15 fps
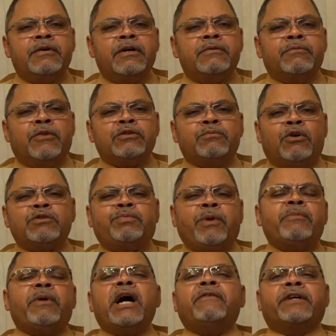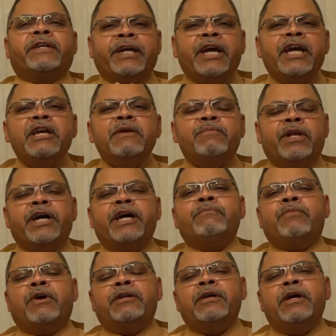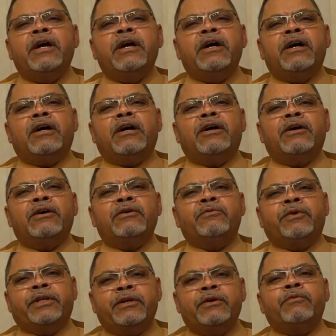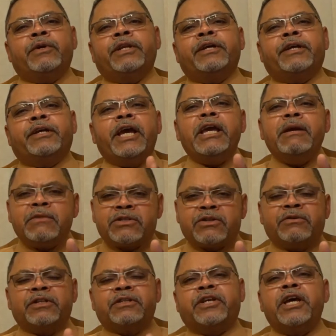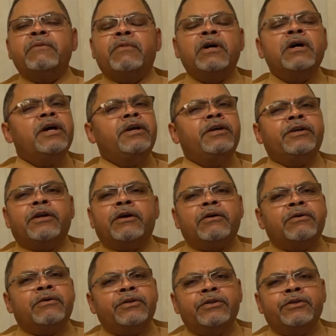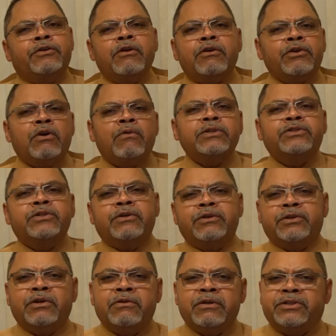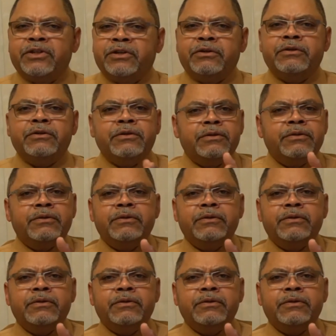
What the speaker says: Most people have a game plan, but when the game is on the table, you know, you don't know what you're going to do until